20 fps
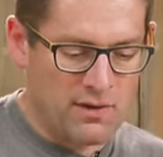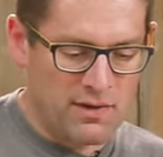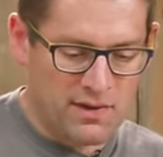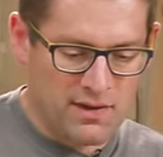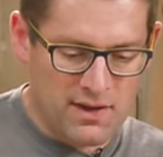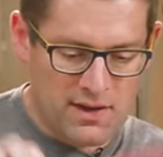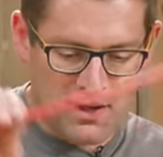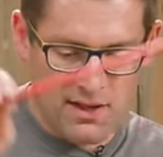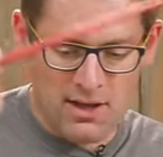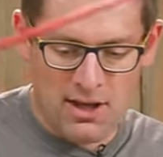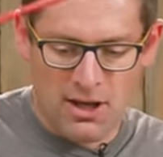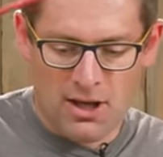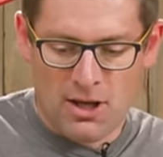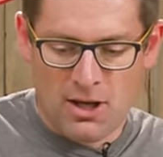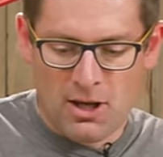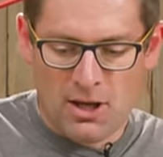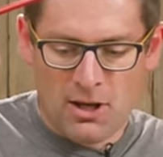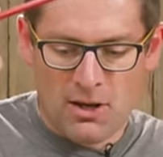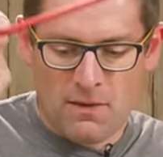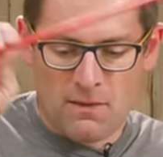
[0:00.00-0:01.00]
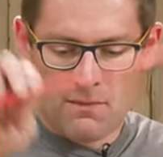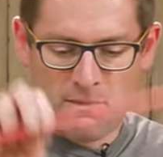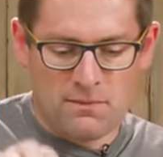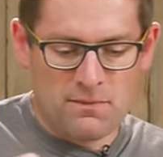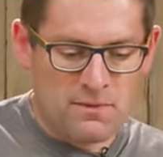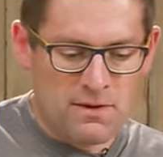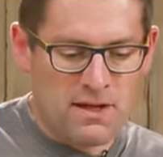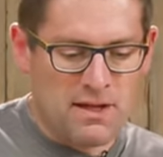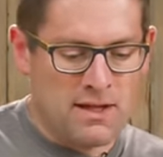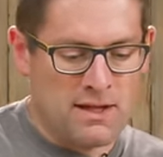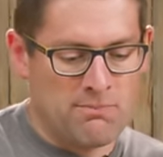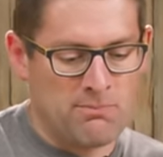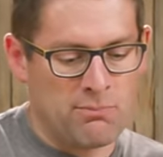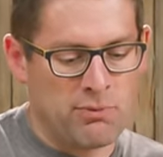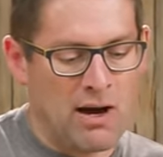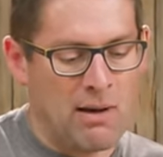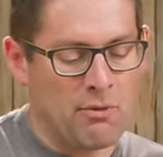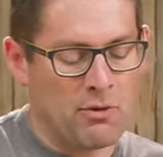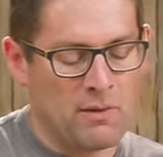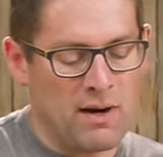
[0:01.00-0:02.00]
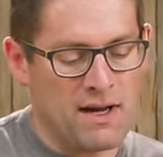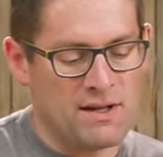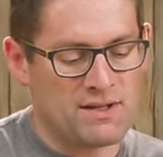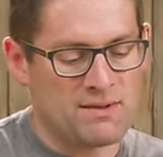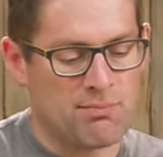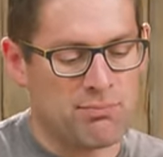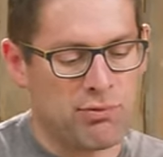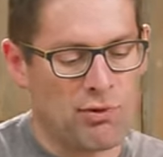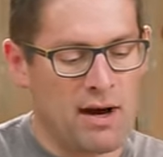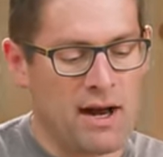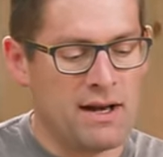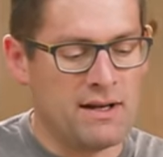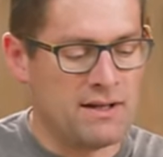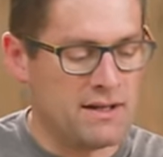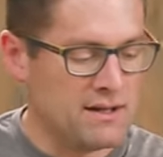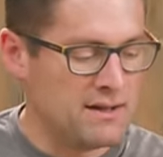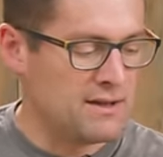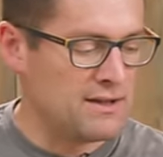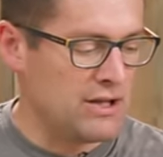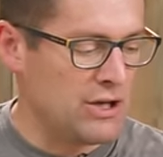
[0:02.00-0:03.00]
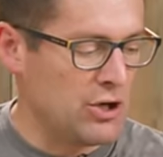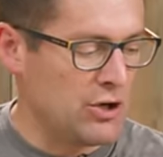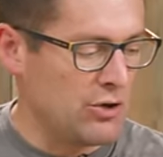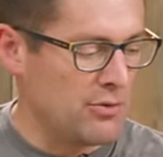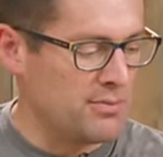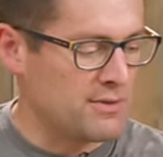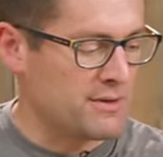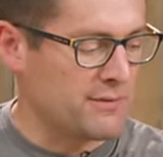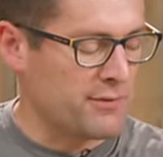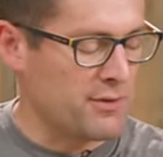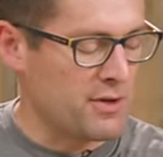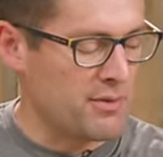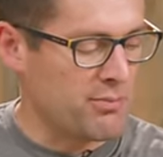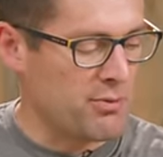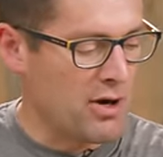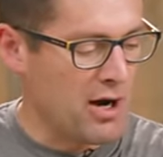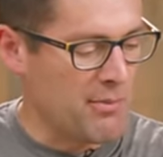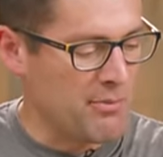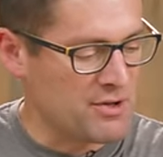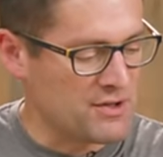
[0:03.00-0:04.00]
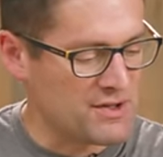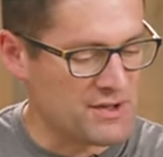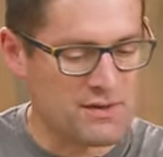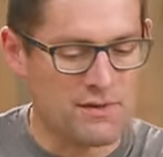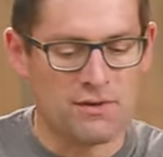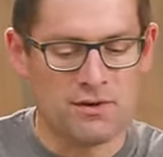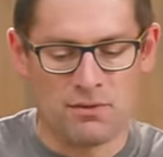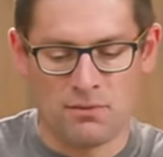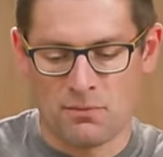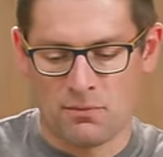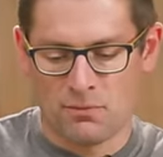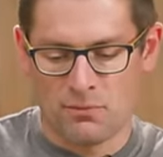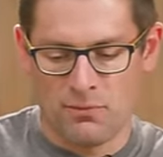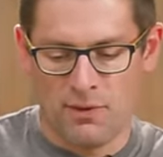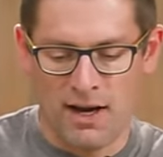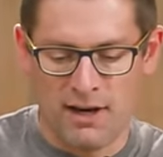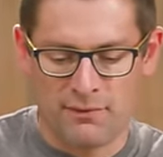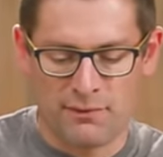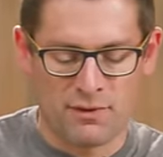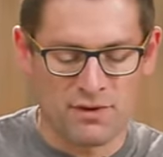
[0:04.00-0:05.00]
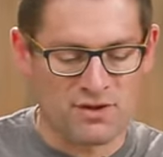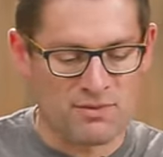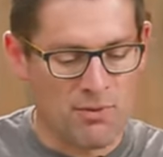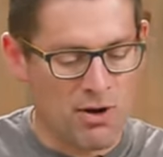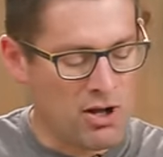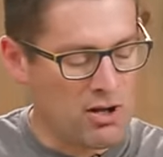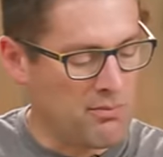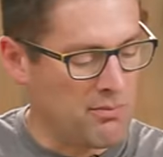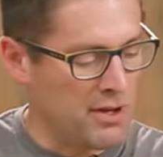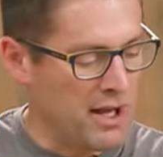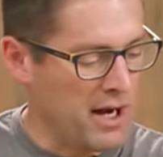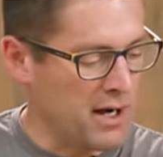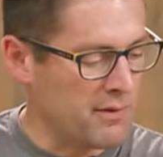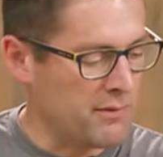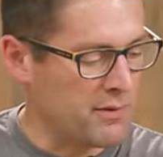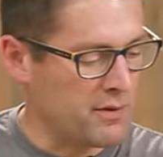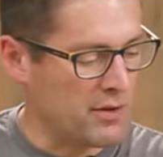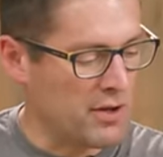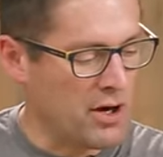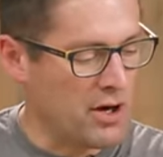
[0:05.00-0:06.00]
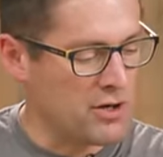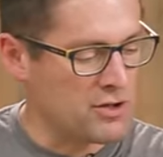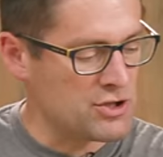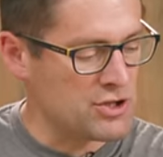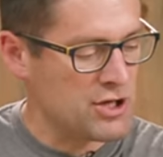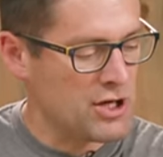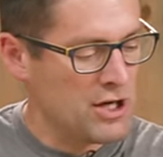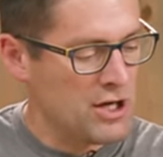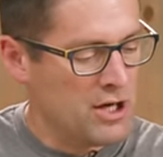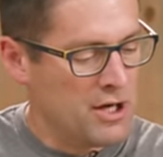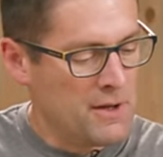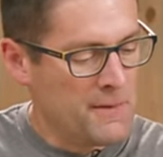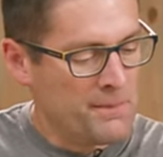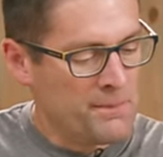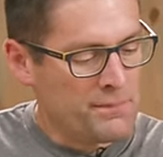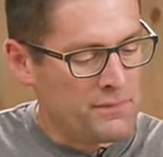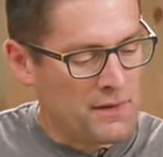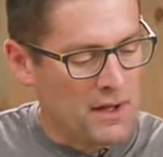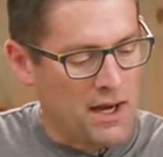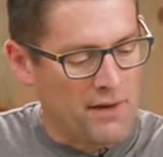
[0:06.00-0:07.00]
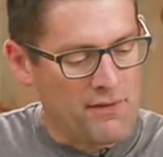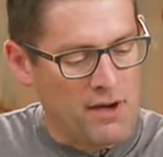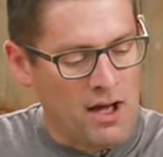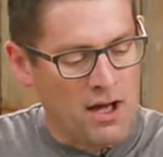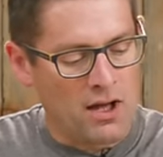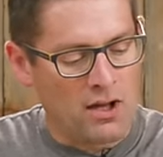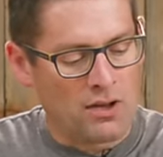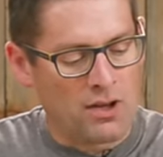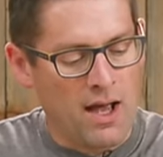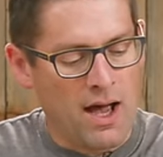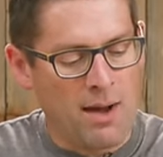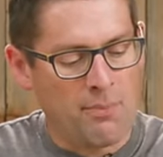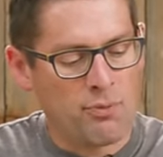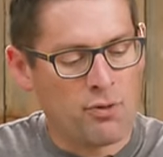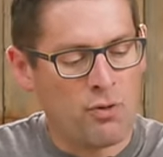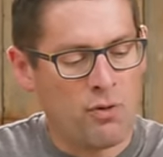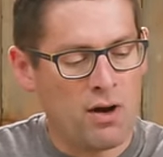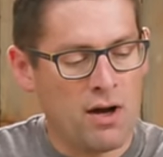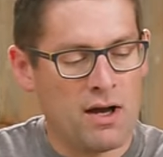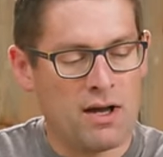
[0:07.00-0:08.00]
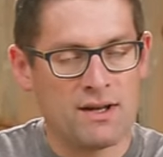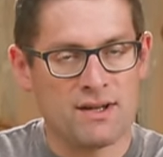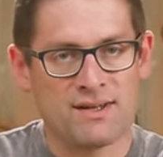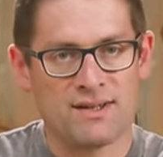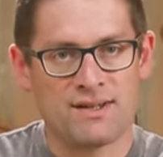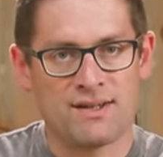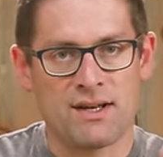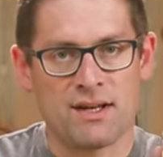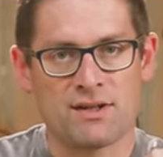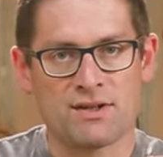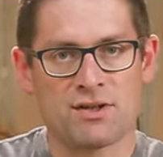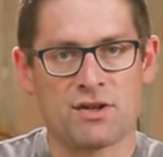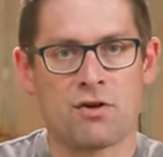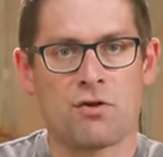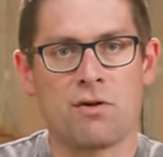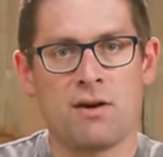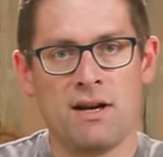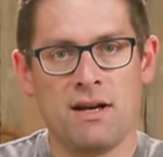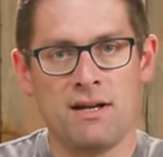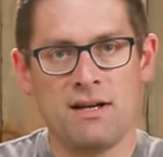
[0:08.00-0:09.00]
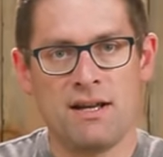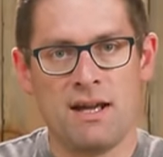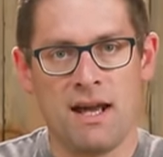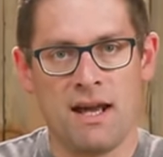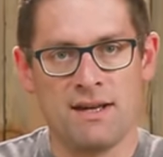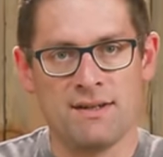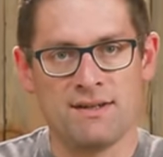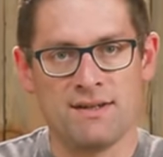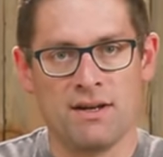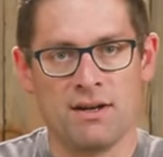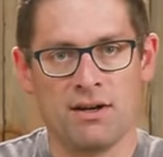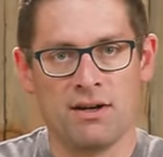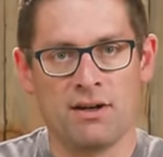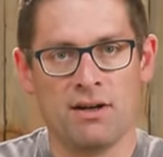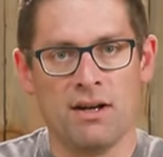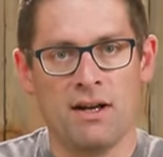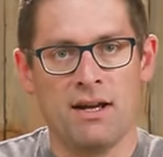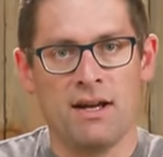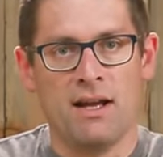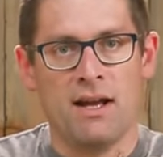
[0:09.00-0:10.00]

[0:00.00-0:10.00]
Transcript: with the, the Primal Rights branded tubes for the primers, red for small and black for large. I've got a Lapua 6 Creed case here.